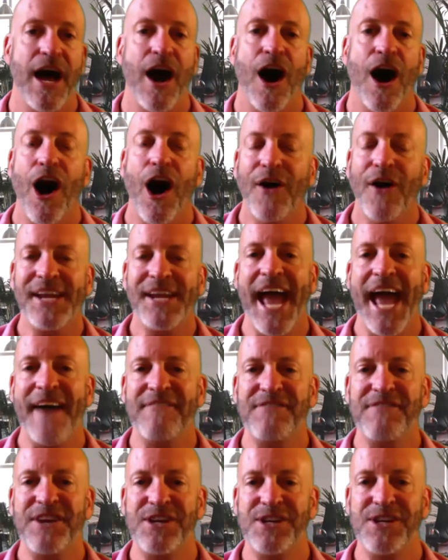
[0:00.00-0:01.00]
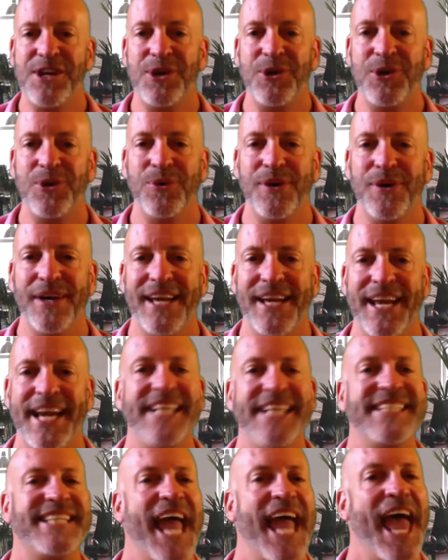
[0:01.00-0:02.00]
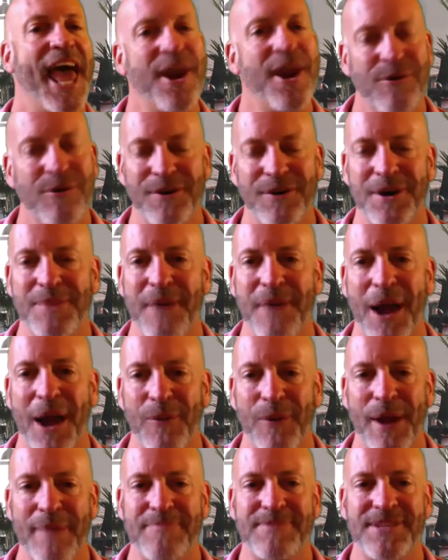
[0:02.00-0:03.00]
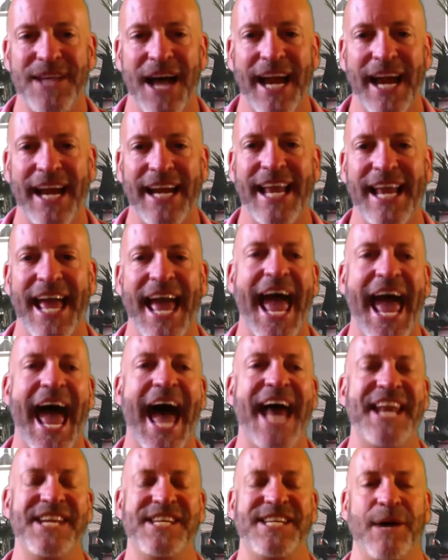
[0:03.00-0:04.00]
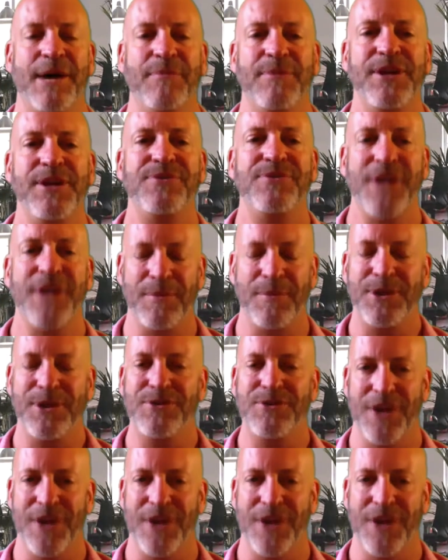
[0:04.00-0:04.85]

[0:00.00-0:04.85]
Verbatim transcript: all you have to do is head over to my website at www.lion